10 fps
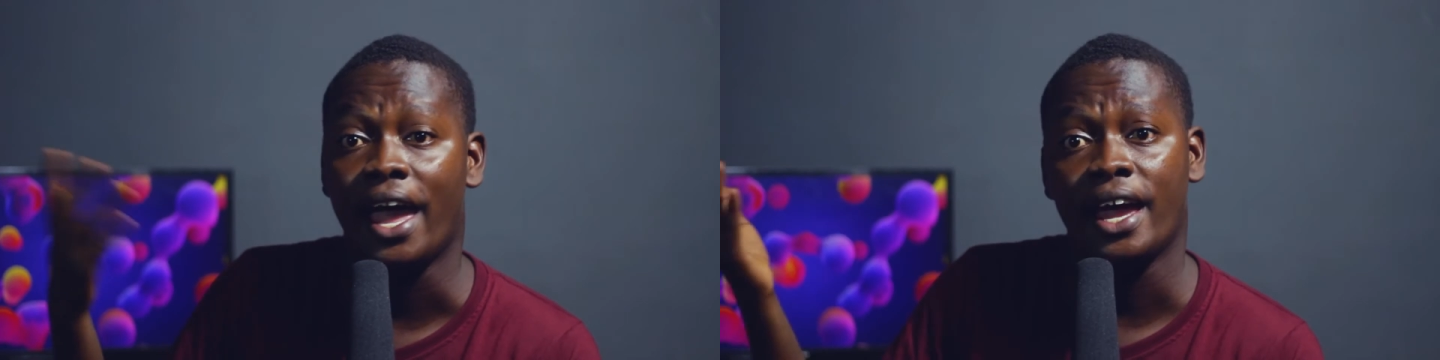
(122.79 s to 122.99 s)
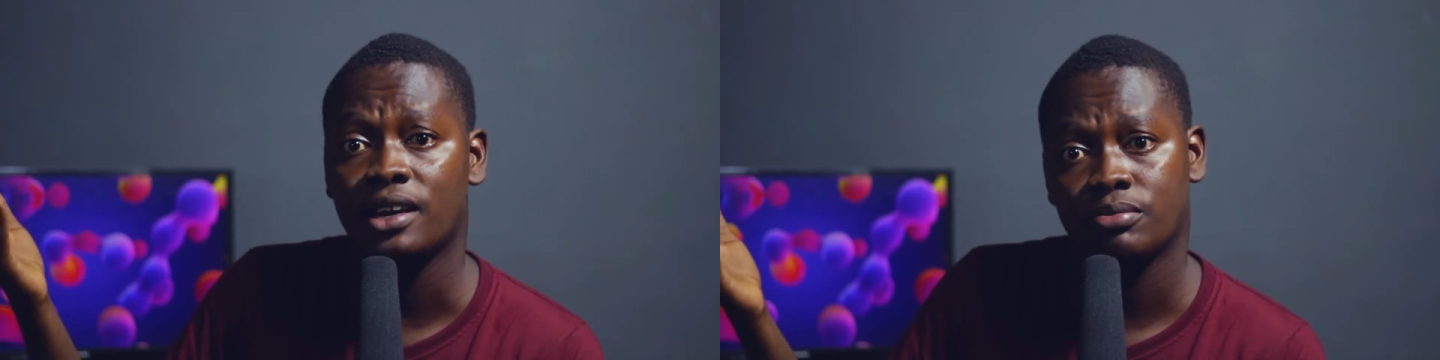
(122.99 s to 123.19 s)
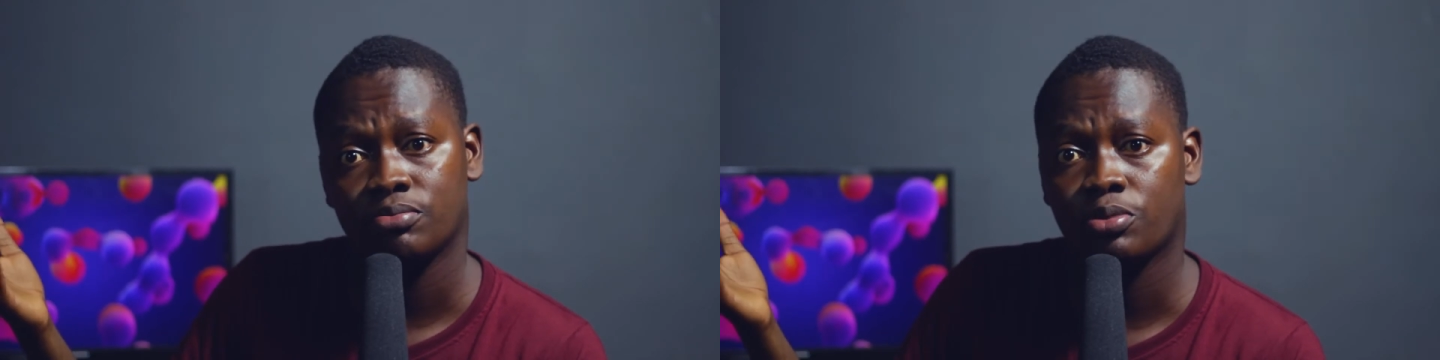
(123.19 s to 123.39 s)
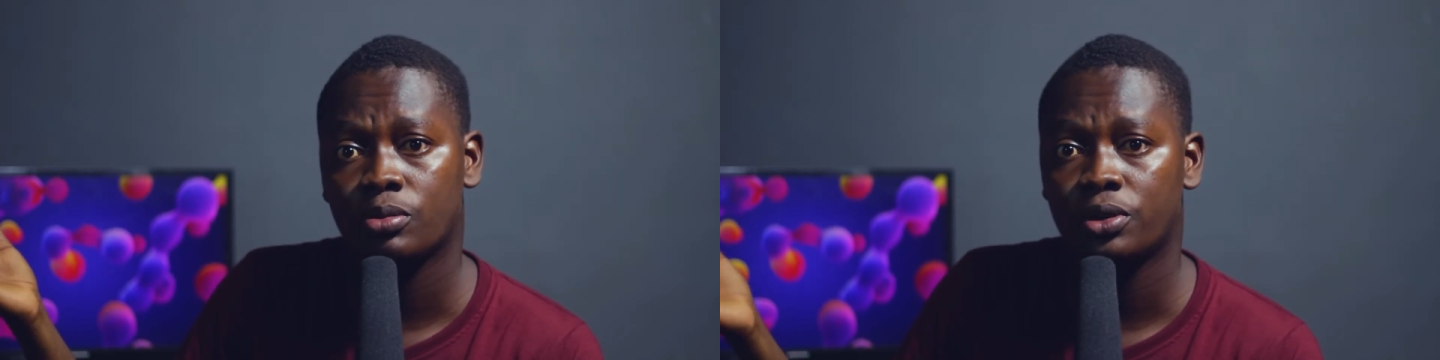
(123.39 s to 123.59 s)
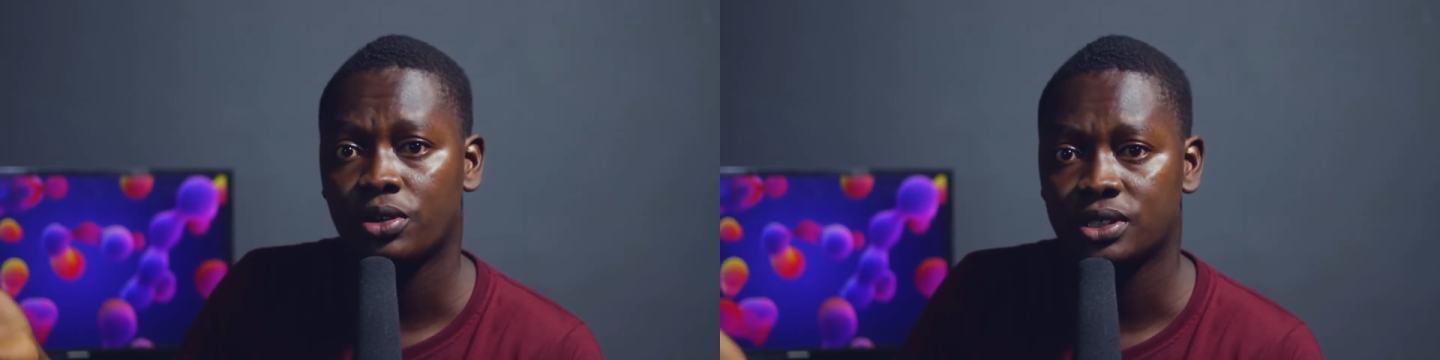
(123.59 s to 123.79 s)
and
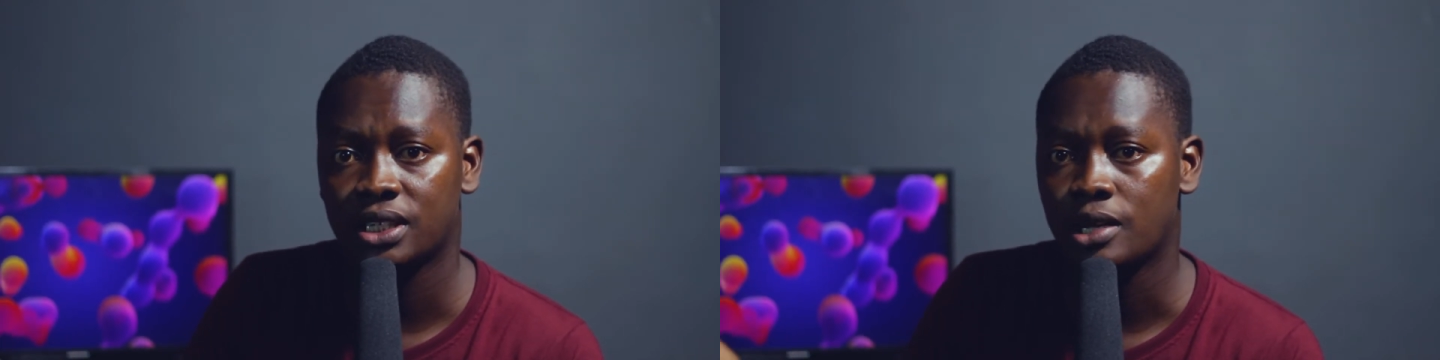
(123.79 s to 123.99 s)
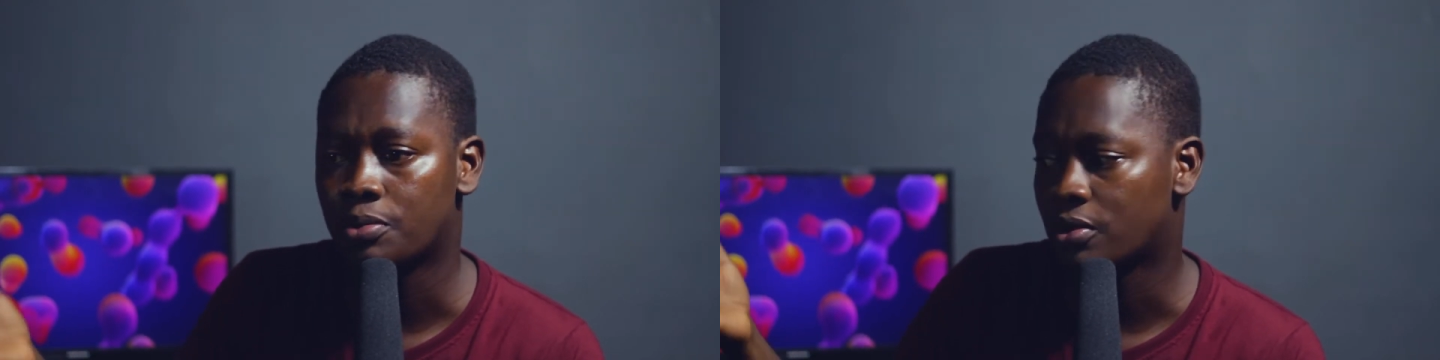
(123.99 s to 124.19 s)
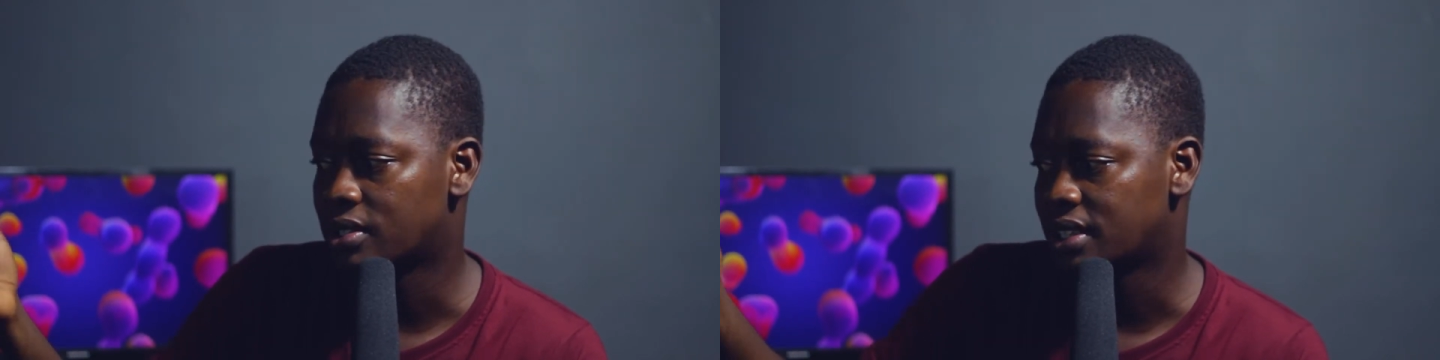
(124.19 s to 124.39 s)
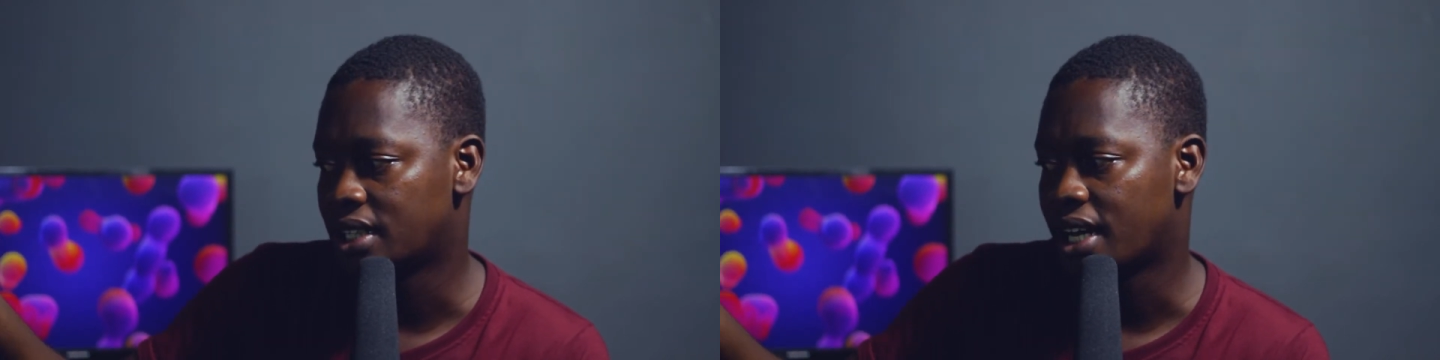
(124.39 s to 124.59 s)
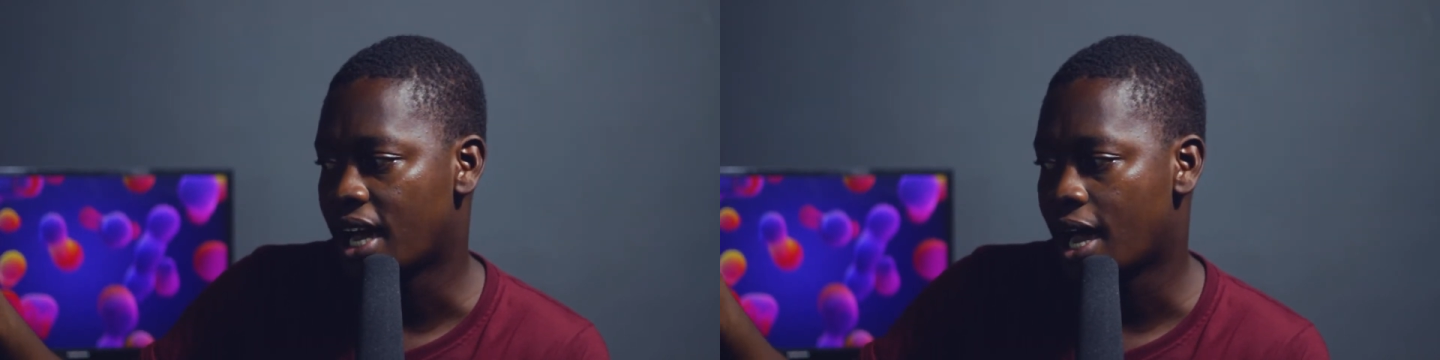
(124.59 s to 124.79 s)
probably your sleep because
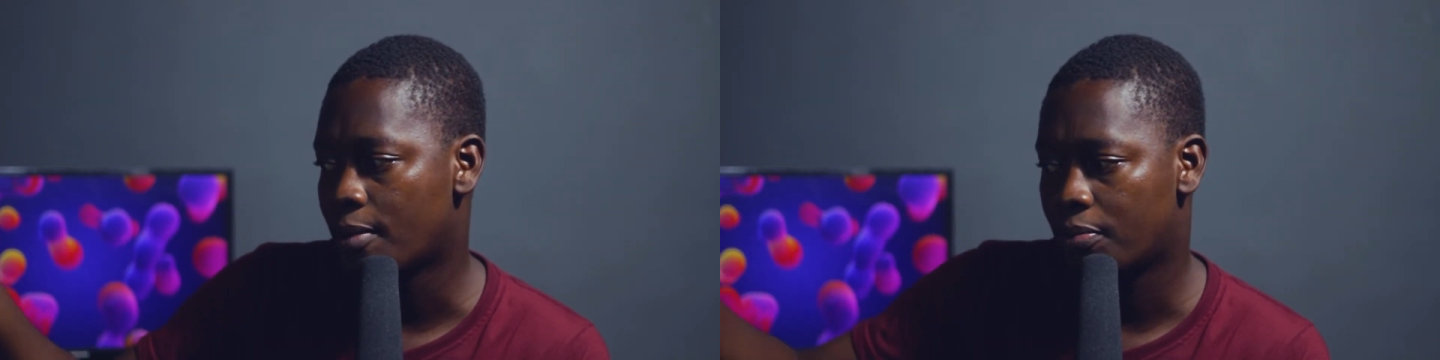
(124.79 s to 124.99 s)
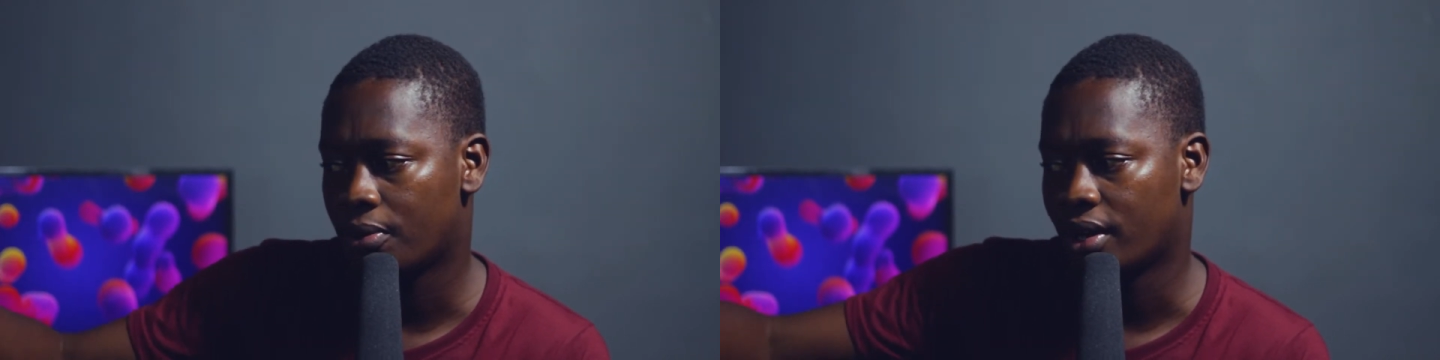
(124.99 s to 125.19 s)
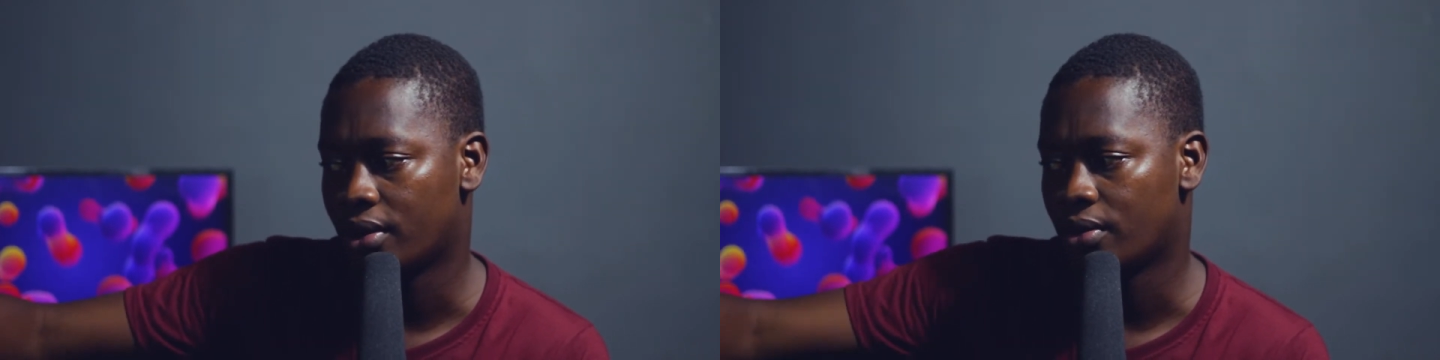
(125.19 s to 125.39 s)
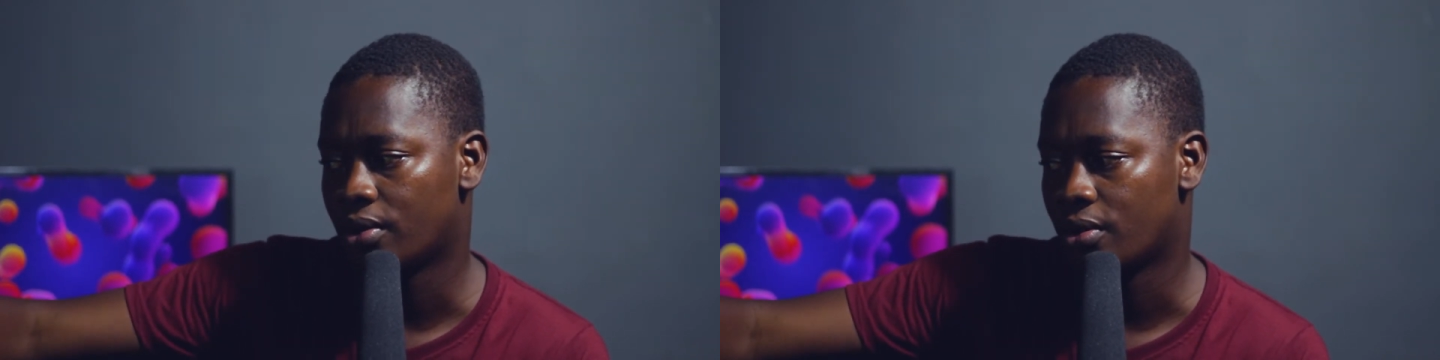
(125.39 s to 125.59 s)
in the app and on,